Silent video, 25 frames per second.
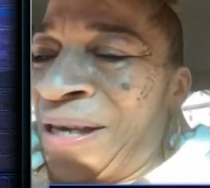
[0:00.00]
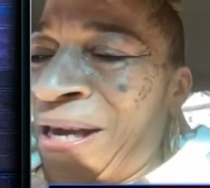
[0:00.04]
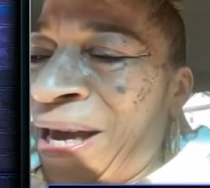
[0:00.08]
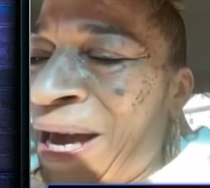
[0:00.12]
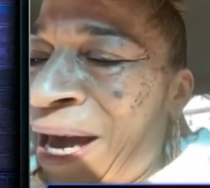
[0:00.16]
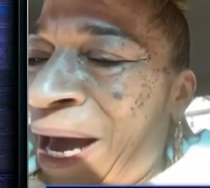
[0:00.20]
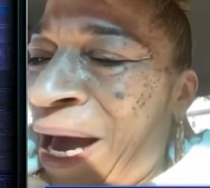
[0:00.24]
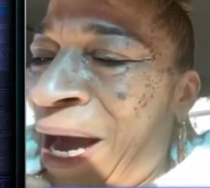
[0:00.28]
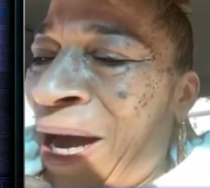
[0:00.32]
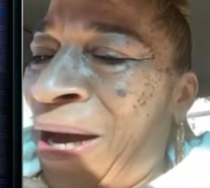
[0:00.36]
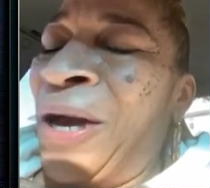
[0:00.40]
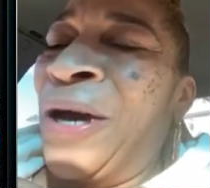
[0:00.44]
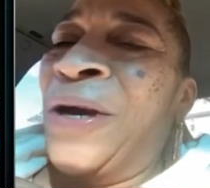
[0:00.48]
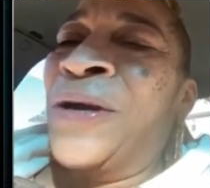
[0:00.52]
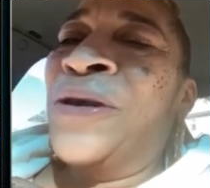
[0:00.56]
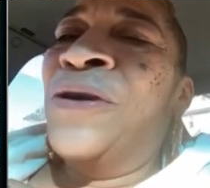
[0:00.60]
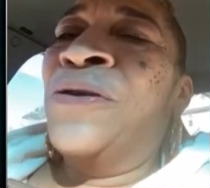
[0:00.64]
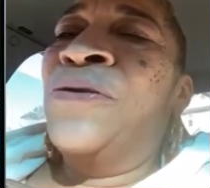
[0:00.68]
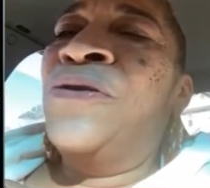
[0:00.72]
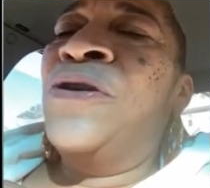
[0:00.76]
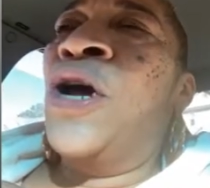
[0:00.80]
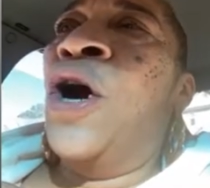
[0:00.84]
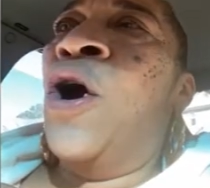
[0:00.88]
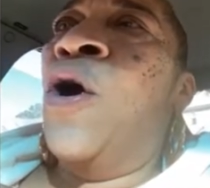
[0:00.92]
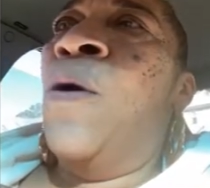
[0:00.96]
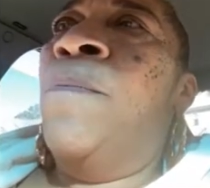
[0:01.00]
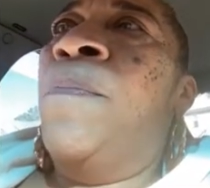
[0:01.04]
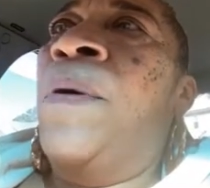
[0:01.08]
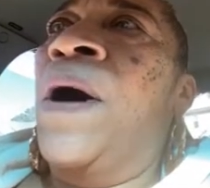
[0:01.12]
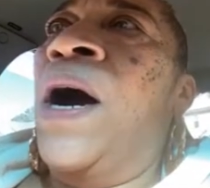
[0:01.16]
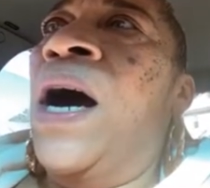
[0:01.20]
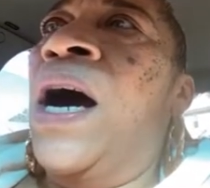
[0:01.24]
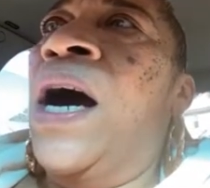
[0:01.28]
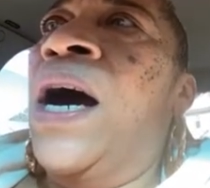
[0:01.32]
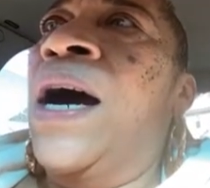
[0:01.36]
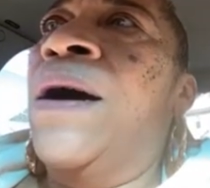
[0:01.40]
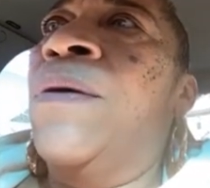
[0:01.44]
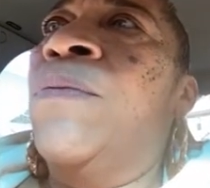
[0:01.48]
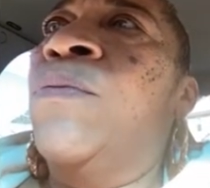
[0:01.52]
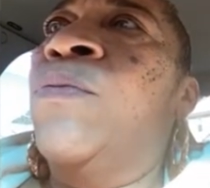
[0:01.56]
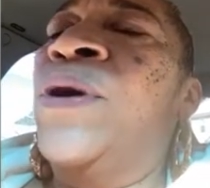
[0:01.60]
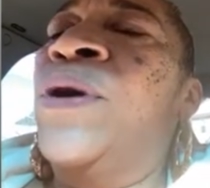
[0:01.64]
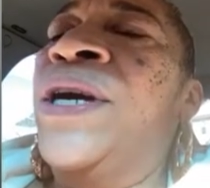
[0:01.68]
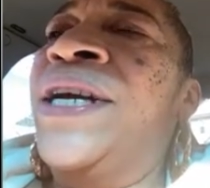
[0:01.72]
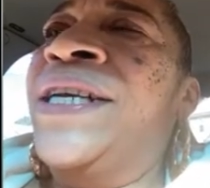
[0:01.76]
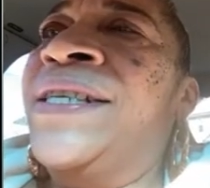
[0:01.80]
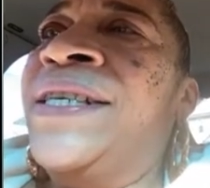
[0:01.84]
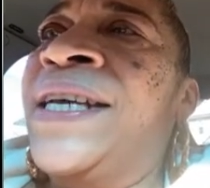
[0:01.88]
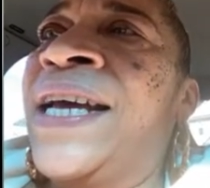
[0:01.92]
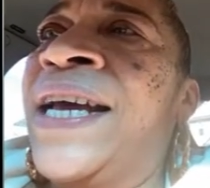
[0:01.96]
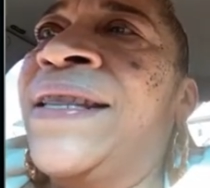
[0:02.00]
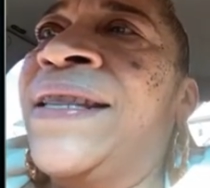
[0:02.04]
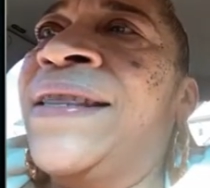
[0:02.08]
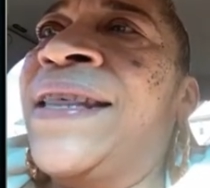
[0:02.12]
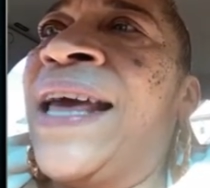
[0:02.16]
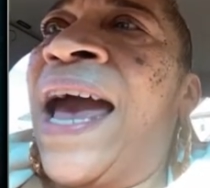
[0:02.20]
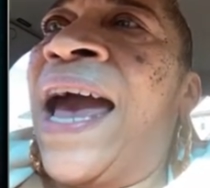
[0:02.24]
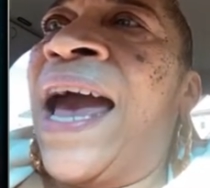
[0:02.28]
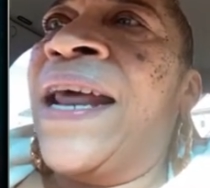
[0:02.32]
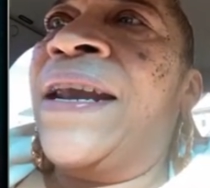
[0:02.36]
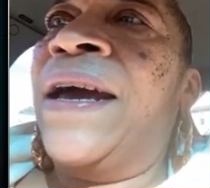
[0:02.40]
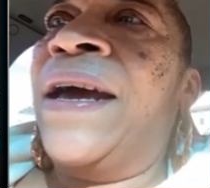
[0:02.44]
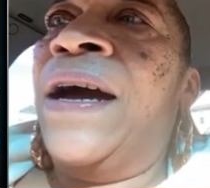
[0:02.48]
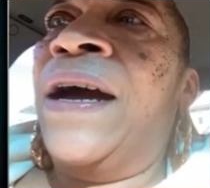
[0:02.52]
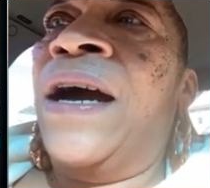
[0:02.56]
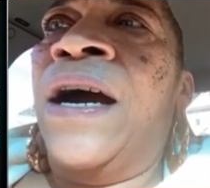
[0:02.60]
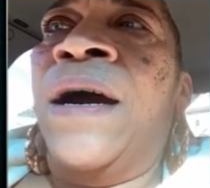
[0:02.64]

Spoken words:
Yeah, you know, but wow. We did that.